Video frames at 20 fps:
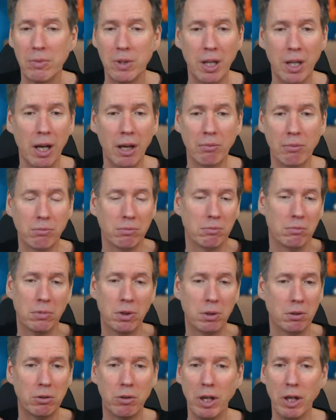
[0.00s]
yeah,
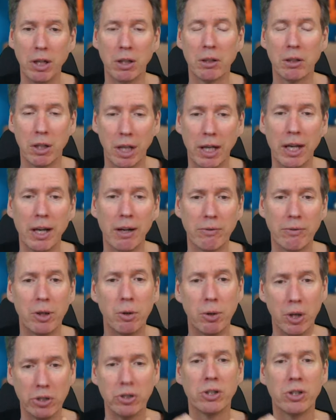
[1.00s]
well, great, they have. The
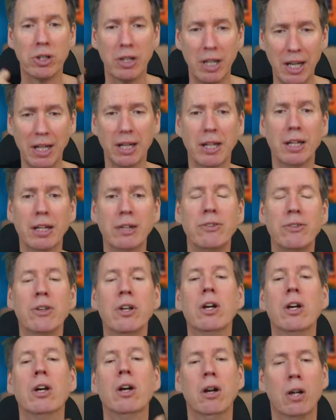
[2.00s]
question then is,
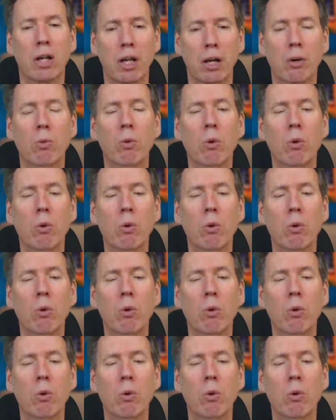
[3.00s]
okay,